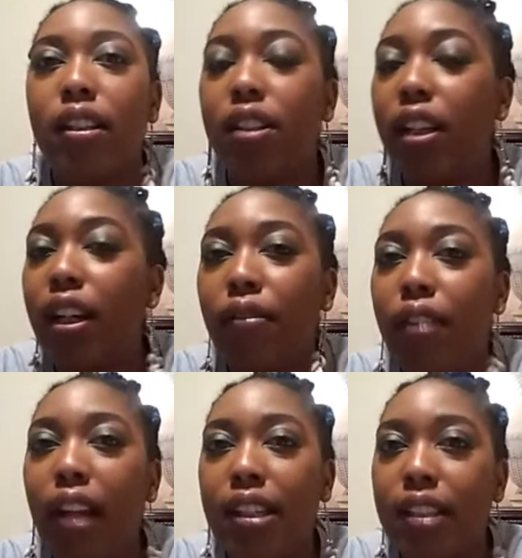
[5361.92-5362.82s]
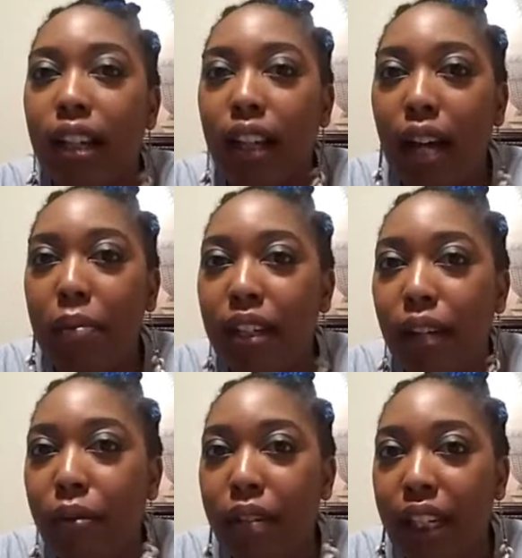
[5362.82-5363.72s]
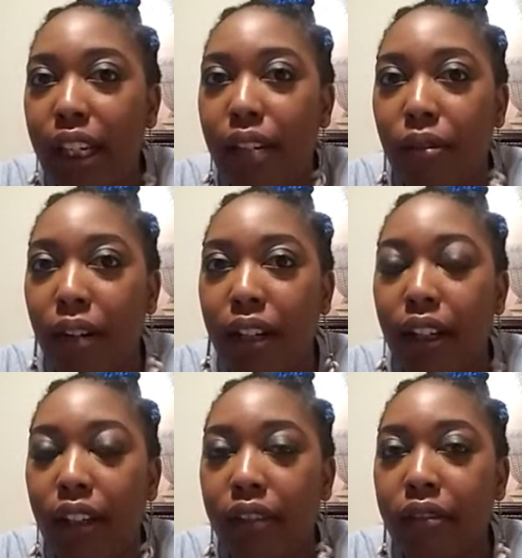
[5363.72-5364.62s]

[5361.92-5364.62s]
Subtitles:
She didn't realize the climate that we in right now.